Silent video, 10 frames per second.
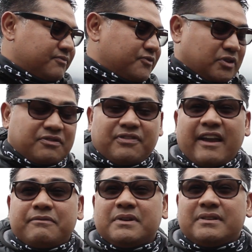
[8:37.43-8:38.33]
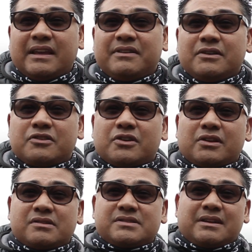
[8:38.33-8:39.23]
45mm Dave Ingle
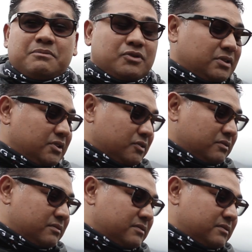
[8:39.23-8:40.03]
throttles that I bought new.